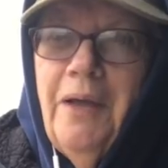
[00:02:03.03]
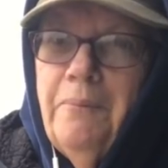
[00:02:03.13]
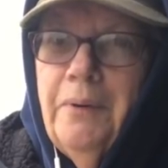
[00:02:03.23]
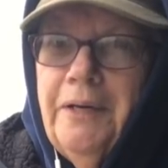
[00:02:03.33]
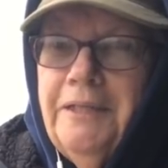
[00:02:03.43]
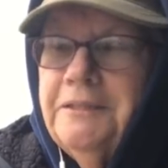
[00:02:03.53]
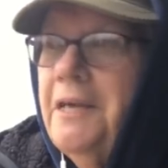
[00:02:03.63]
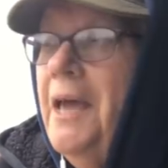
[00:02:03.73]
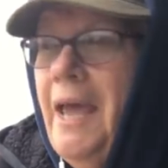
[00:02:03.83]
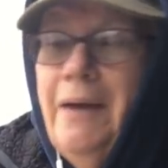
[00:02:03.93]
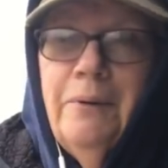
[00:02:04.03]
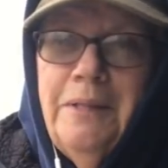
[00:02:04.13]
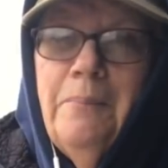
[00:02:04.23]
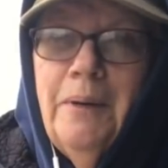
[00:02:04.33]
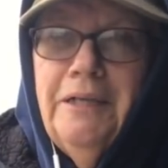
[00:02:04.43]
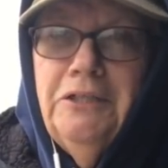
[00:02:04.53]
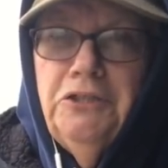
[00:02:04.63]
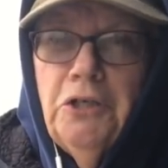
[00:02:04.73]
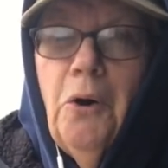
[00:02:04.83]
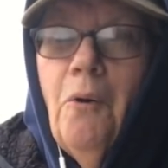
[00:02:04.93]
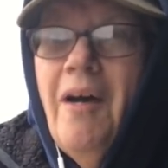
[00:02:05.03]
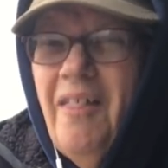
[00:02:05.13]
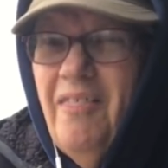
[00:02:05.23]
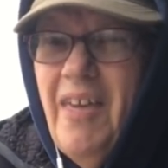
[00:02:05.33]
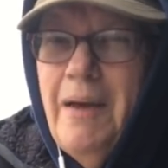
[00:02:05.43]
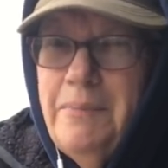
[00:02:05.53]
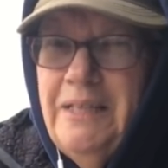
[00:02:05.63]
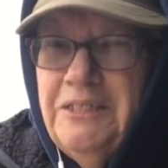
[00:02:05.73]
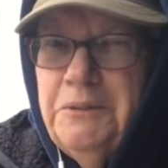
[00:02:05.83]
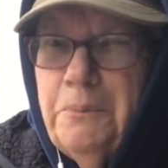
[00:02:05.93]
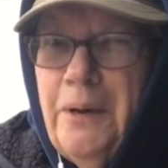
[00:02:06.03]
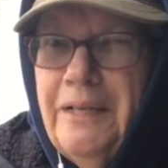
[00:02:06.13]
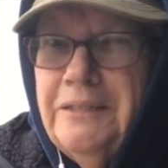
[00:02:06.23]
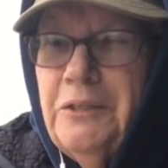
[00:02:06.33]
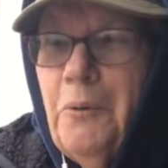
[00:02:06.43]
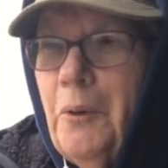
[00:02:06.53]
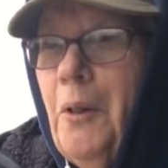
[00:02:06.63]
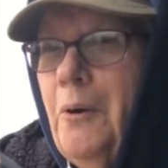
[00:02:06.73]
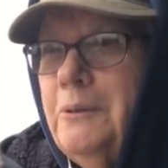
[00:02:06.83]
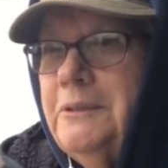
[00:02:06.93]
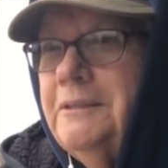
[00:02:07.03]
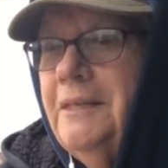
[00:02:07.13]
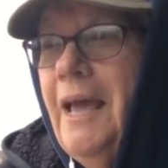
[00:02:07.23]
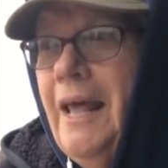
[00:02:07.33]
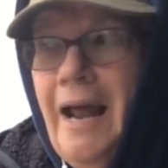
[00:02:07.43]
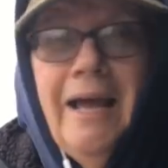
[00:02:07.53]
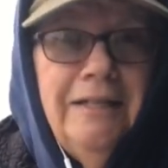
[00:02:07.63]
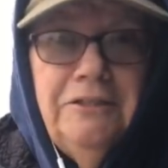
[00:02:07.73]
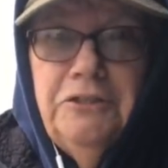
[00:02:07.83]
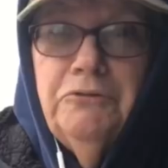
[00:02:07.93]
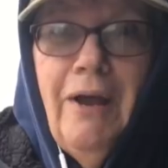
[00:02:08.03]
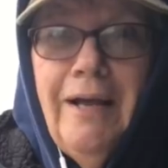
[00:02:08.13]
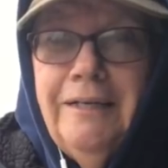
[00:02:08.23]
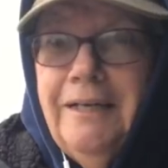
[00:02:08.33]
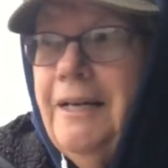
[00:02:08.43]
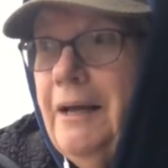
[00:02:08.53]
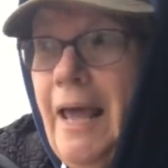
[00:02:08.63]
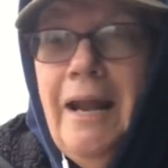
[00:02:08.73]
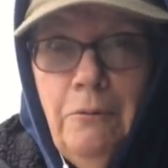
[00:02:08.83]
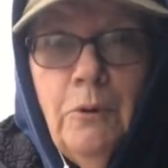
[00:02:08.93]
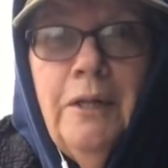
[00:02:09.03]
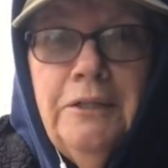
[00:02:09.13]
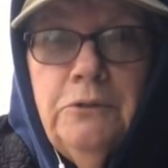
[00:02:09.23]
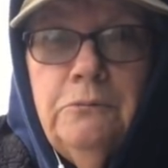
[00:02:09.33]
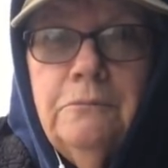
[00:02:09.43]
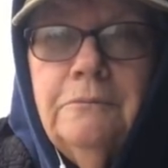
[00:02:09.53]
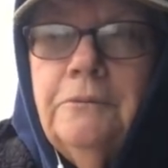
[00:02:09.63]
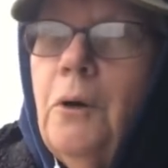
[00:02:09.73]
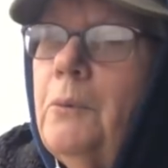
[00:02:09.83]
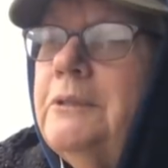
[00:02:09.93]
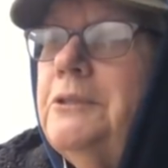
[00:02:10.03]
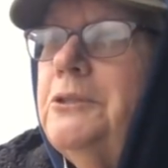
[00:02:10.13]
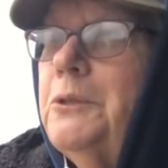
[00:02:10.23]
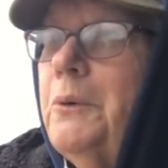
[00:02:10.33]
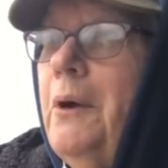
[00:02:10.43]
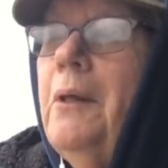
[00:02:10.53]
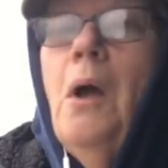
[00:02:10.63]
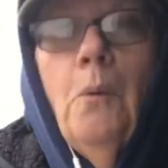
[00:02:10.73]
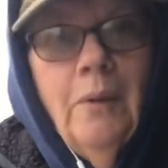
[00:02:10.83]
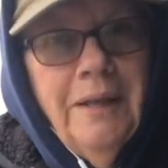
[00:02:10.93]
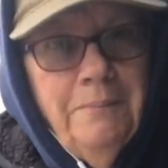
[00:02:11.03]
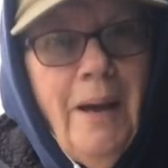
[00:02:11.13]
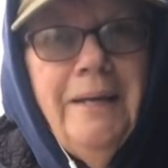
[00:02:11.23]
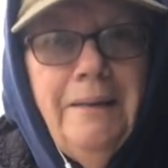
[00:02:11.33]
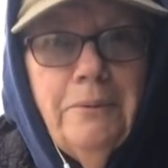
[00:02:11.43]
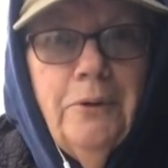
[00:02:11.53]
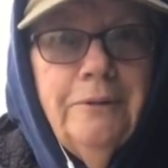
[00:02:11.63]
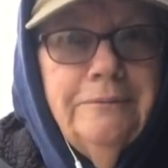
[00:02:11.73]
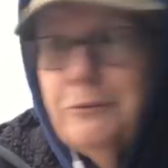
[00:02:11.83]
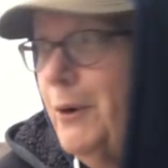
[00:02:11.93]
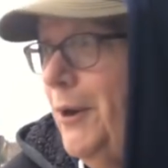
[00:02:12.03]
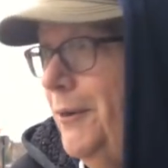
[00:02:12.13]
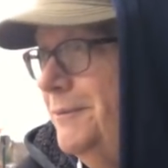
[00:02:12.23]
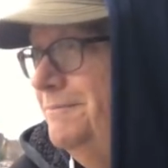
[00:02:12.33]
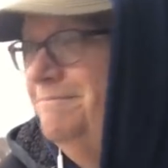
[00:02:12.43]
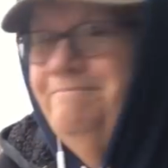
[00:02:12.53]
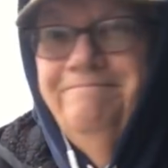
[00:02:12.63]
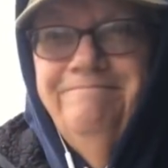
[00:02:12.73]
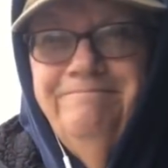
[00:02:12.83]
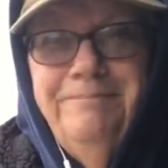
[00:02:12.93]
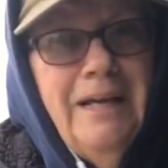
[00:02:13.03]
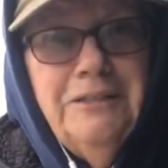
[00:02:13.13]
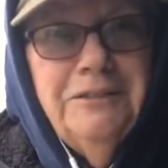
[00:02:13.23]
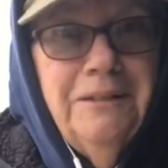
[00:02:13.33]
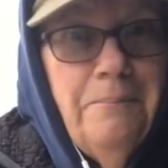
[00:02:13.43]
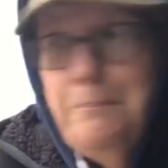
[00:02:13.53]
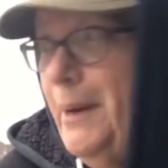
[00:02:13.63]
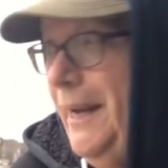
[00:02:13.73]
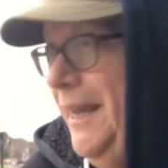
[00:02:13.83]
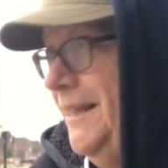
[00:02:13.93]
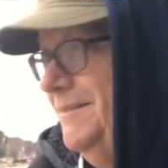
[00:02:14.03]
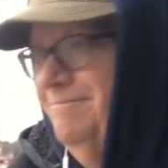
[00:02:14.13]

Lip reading: We have bunnies. And when the bunnies show, that means spring is so close. And I got distracted. No, it wasn't a squirrel. Well, in my neighborhood, squirrel. Because bunny.